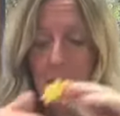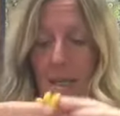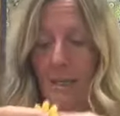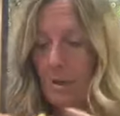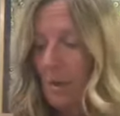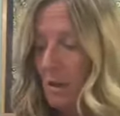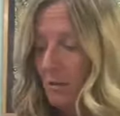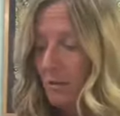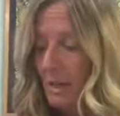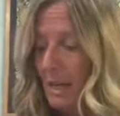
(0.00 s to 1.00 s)
that off.
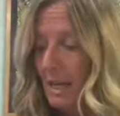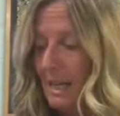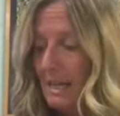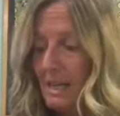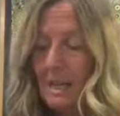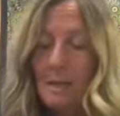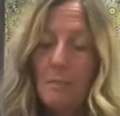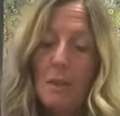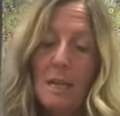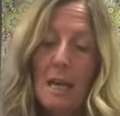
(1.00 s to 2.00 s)
And then I'm
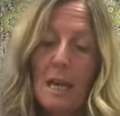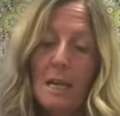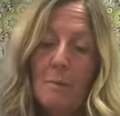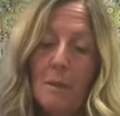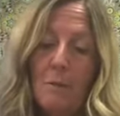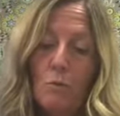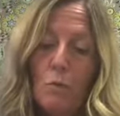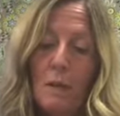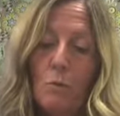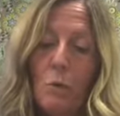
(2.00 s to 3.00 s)
going to add my
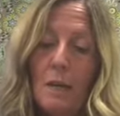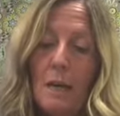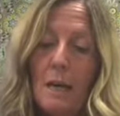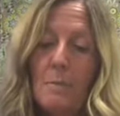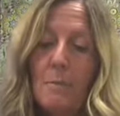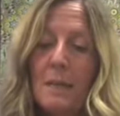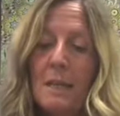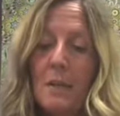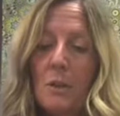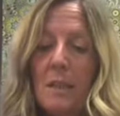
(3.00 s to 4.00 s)
red one up
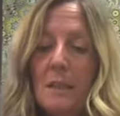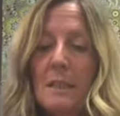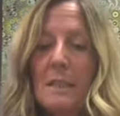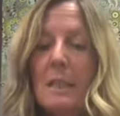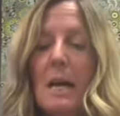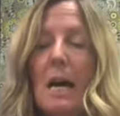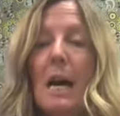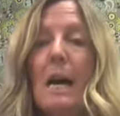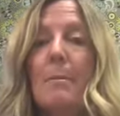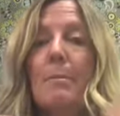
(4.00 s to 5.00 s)
here at the
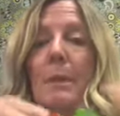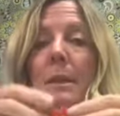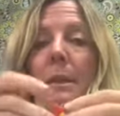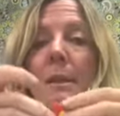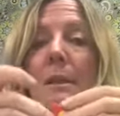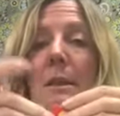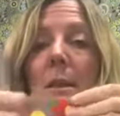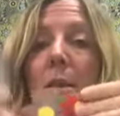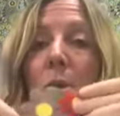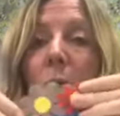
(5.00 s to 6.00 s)
top.
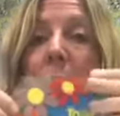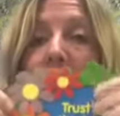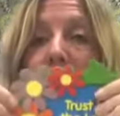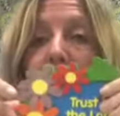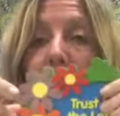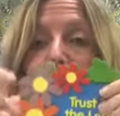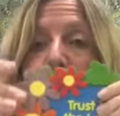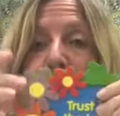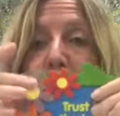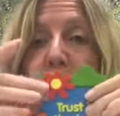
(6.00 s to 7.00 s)
So I have
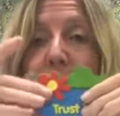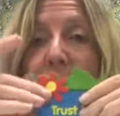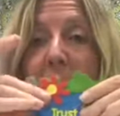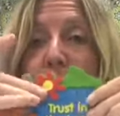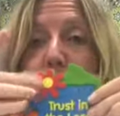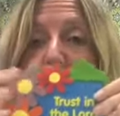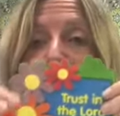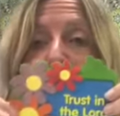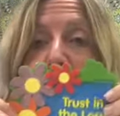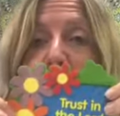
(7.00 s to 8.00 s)
my
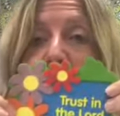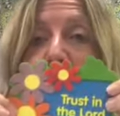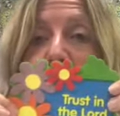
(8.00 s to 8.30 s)
flowers